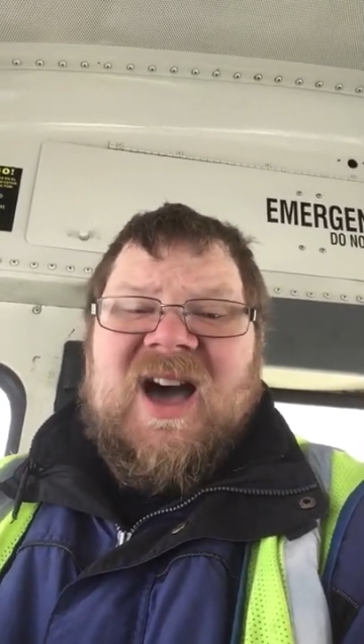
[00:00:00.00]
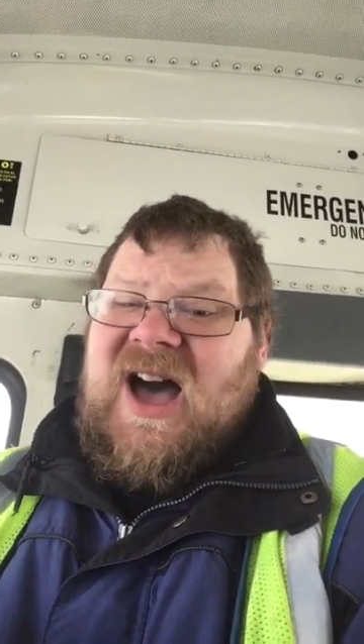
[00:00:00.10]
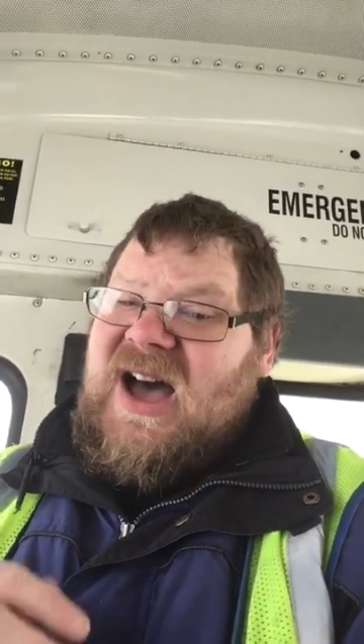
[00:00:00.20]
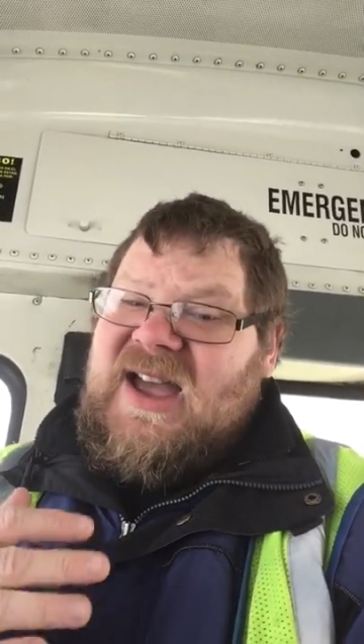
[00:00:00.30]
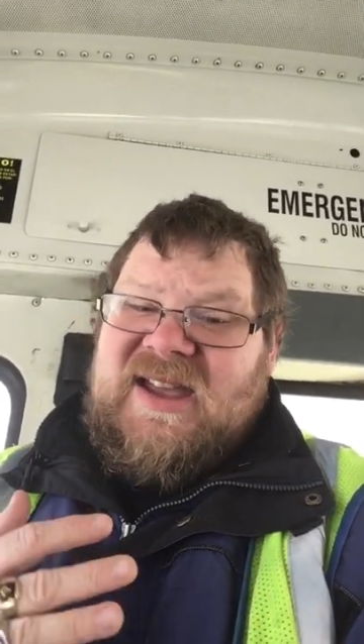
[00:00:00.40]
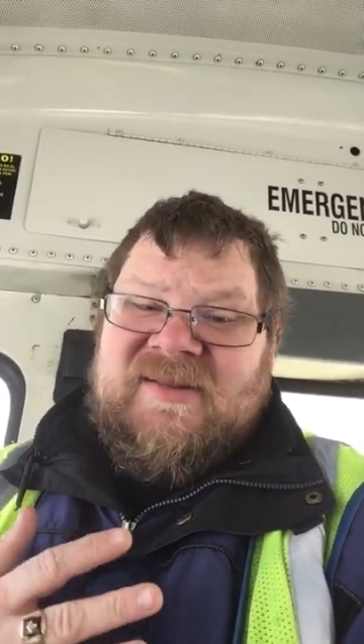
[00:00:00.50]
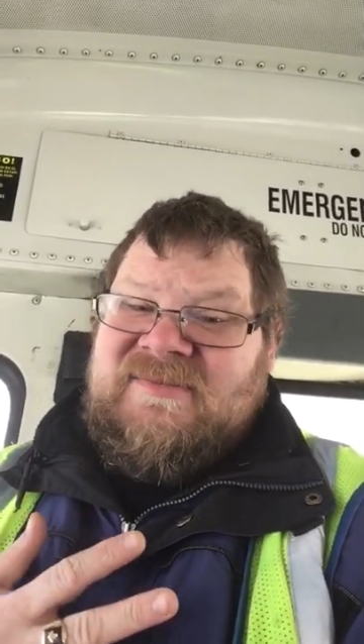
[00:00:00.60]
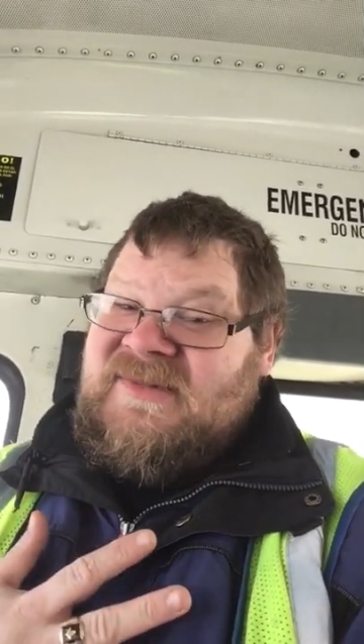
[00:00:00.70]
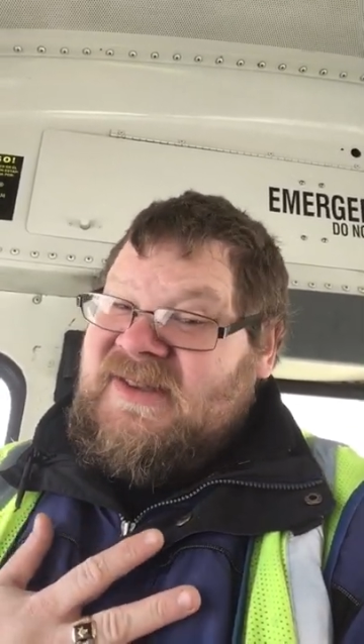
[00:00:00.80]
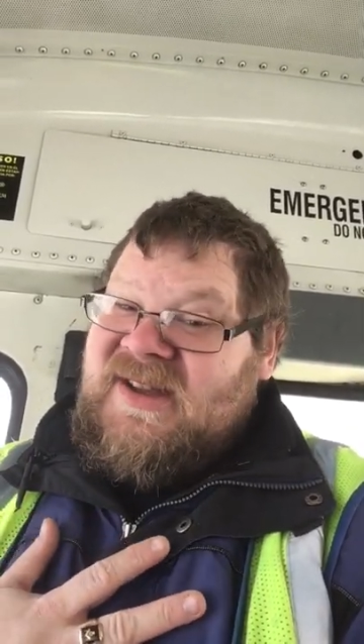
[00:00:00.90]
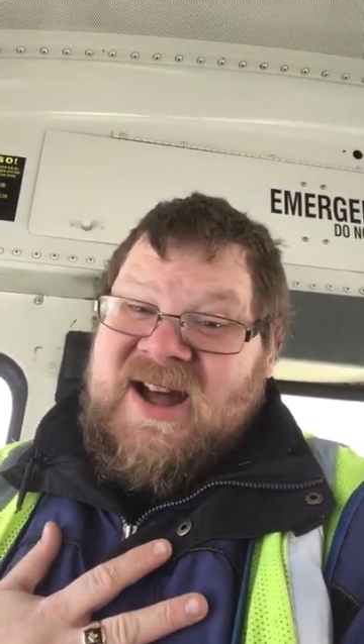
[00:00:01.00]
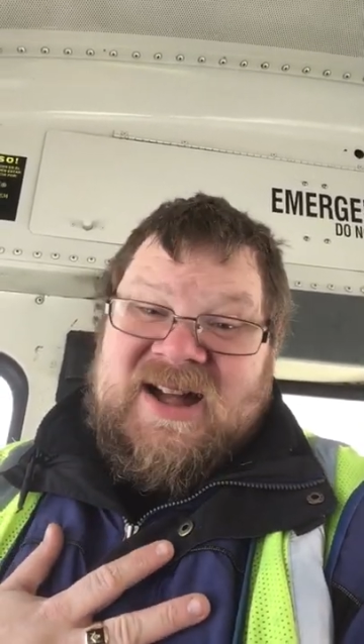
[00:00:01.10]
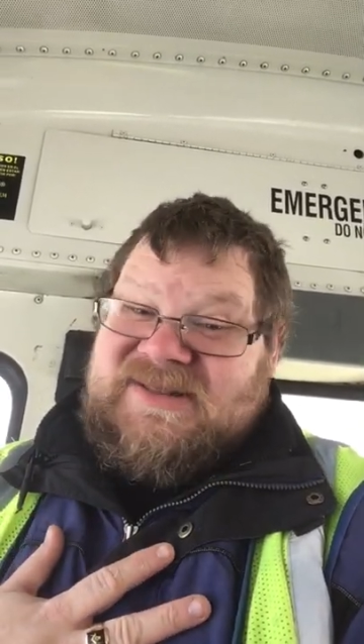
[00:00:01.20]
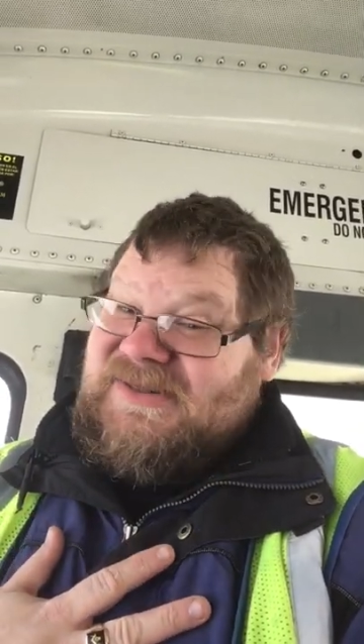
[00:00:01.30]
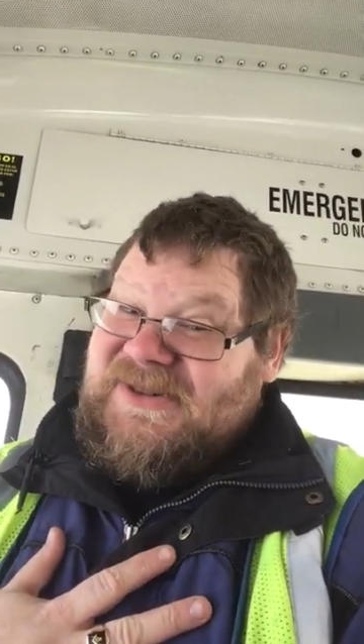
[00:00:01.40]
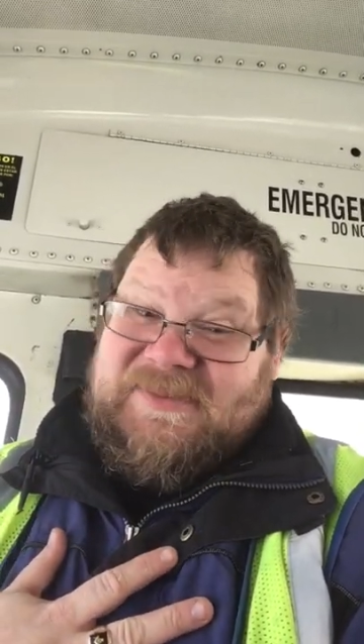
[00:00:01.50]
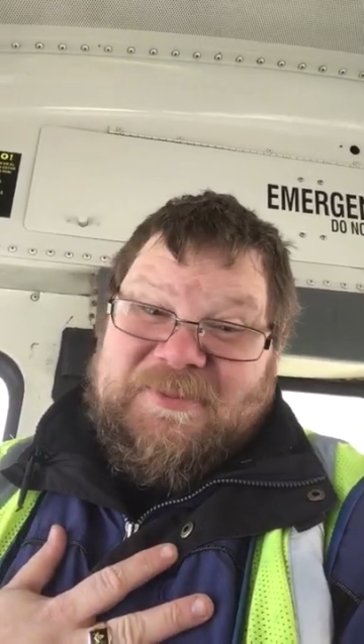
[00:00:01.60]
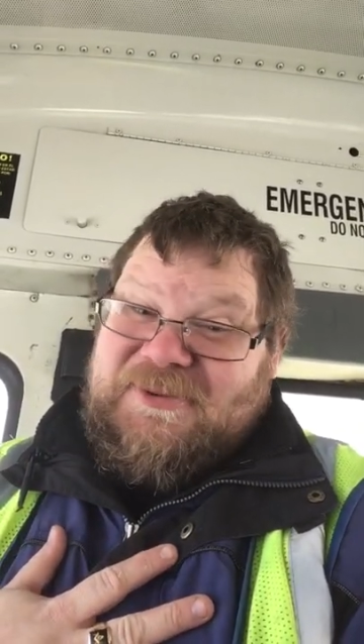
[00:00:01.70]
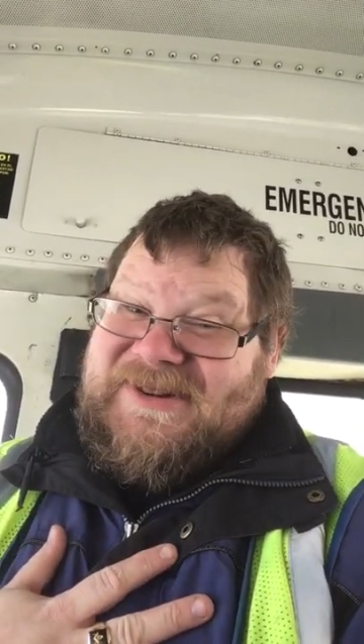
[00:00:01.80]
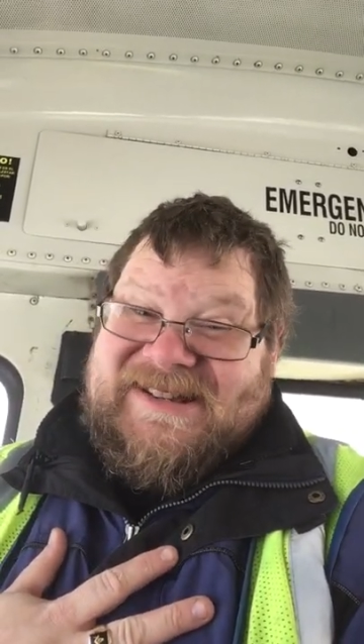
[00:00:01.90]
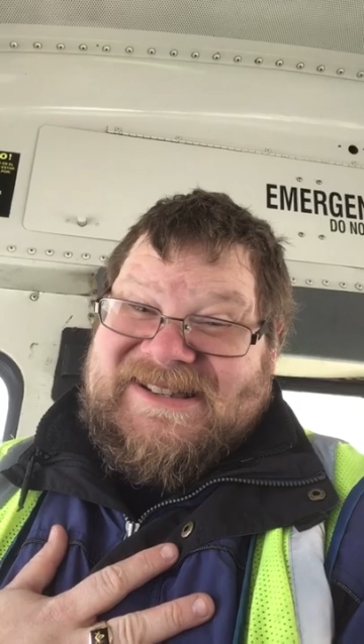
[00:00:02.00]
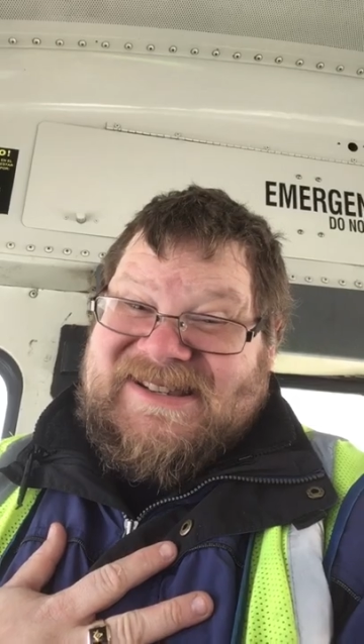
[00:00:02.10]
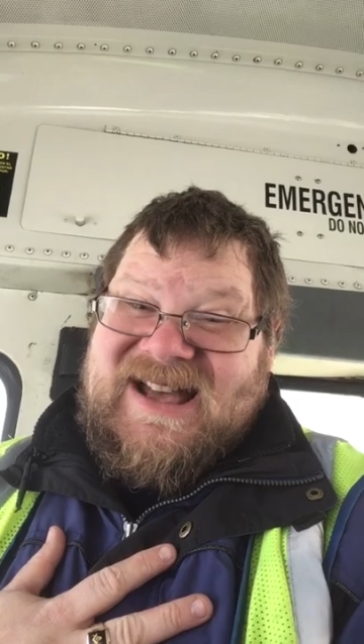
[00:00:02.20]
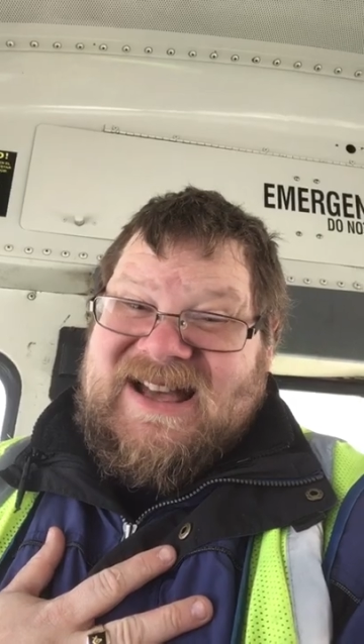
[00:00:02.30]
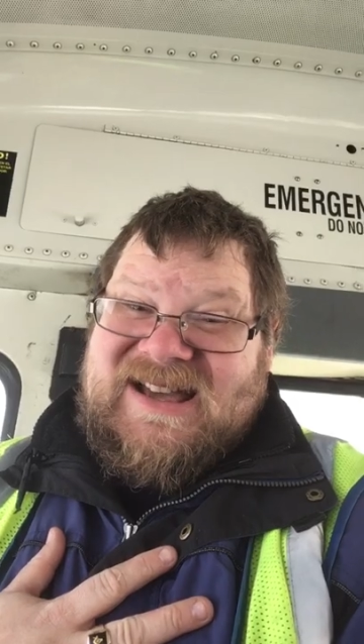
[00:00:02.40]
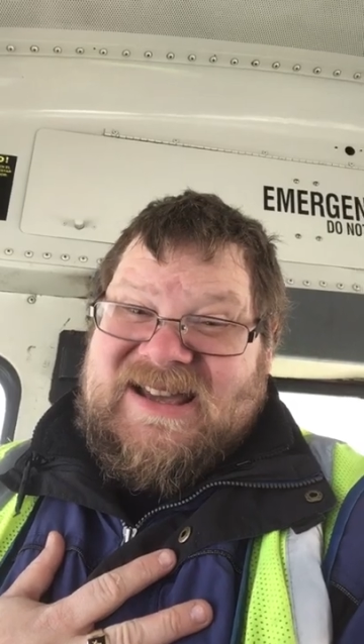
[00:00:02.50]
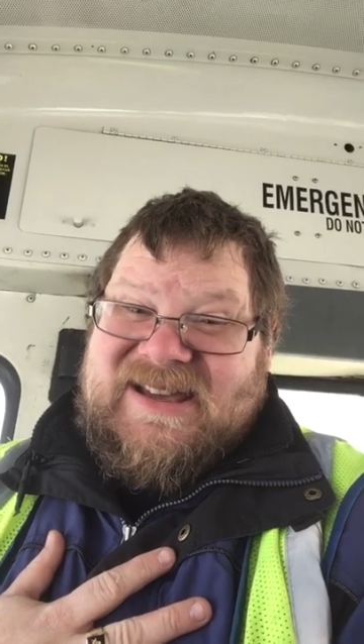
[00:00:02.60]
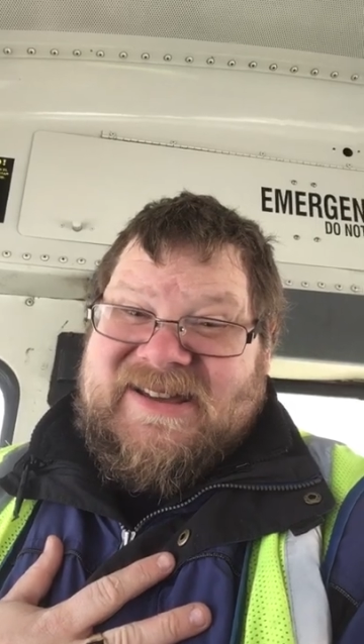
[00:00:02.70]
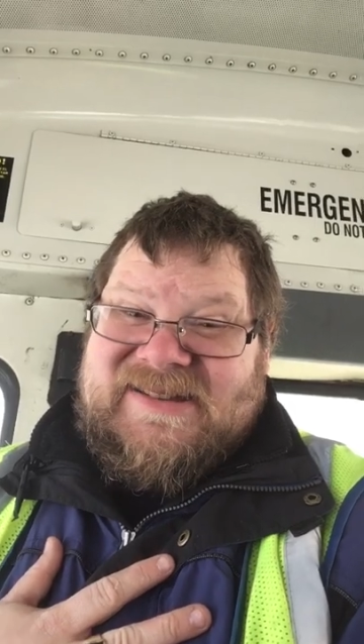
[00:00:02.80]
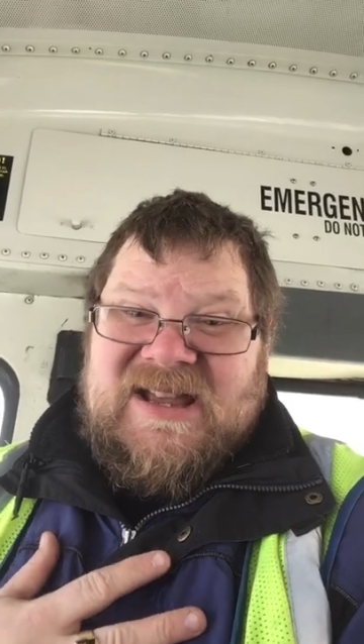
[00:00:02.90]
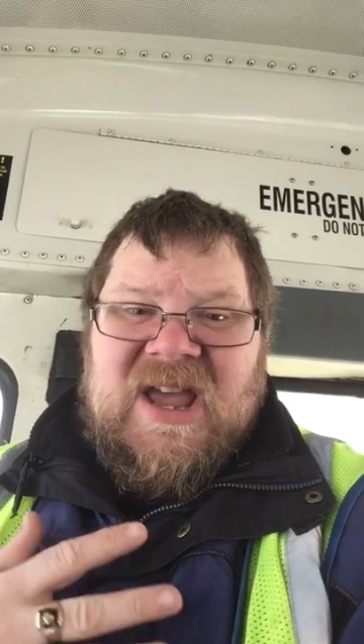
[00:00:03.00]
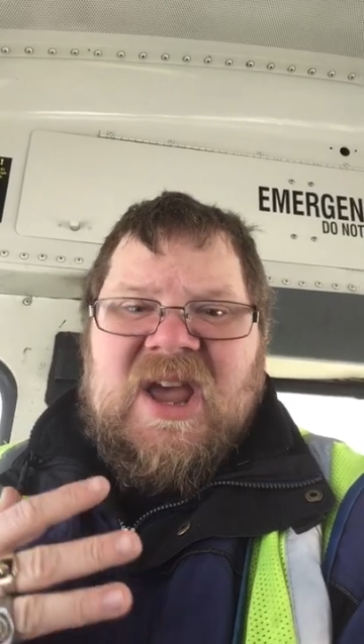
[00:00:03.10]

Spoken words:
I am not a pretty sight.